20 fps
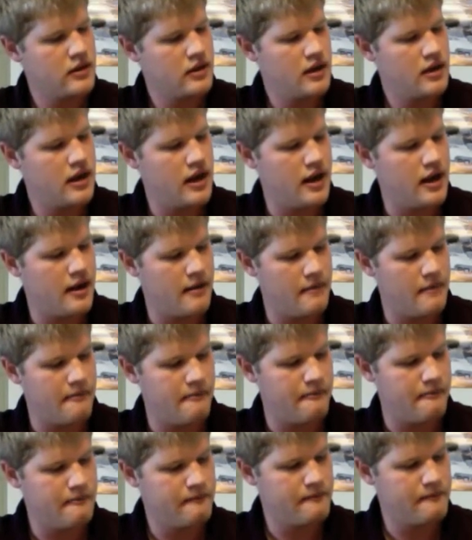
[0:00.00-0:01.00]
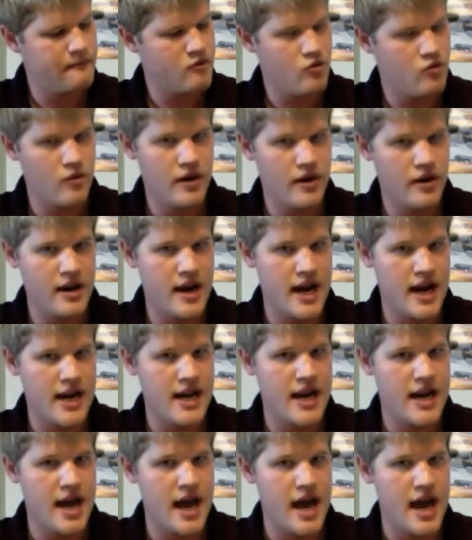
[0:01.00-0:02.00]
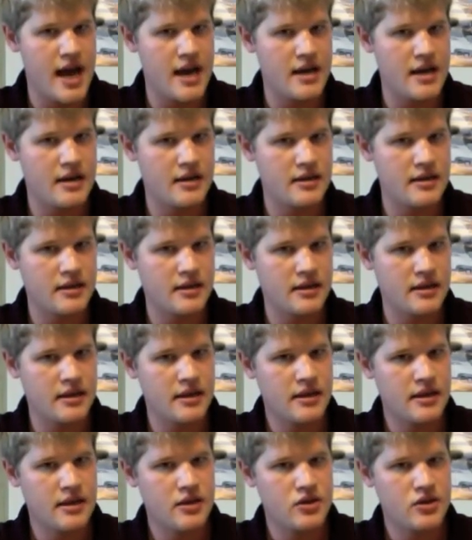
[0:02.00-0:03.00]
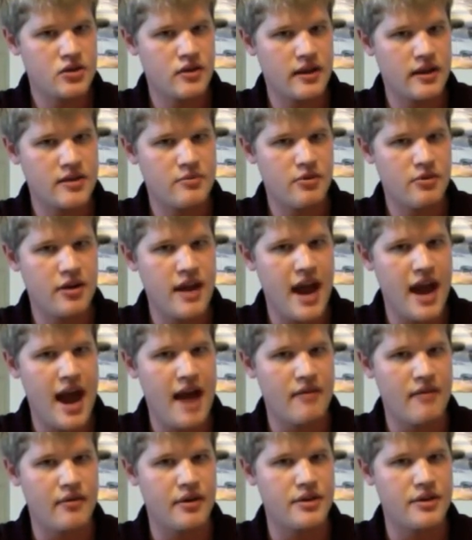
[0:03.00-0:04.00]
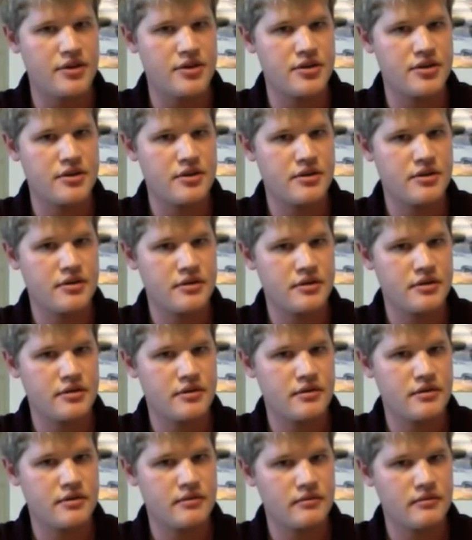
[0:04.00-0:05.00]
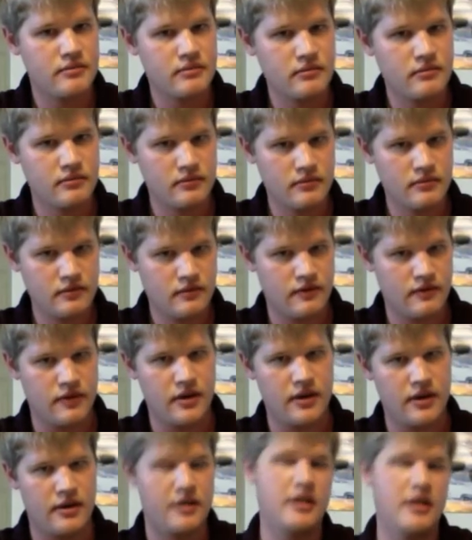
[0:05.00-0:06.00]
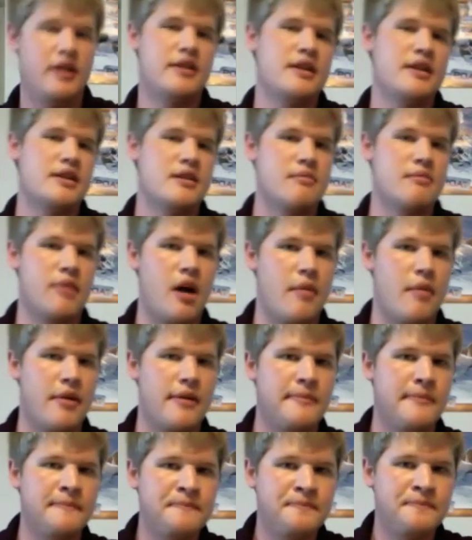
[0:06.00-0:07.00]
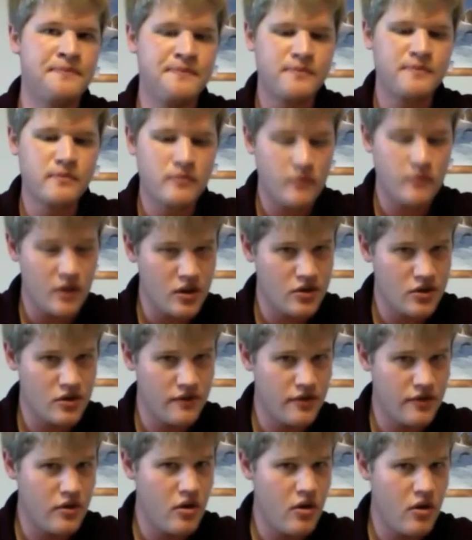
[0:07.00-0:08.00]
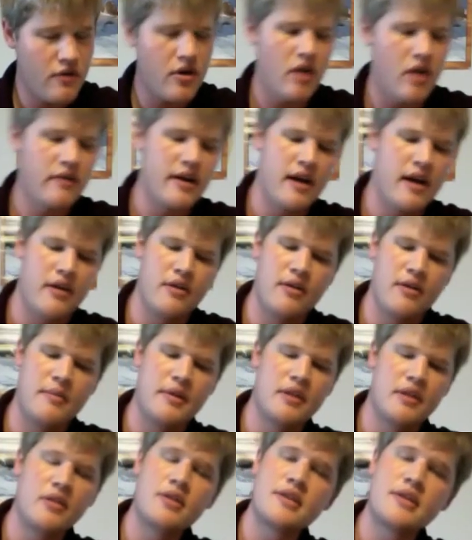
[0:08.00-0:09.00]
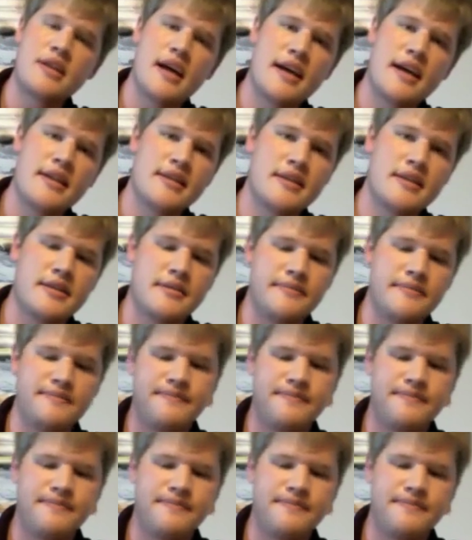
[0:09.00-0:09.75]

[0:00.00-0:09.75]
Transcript: $3.99. So that's pretty average for a decent bomber. So for the overall value, I mean, it looks nice.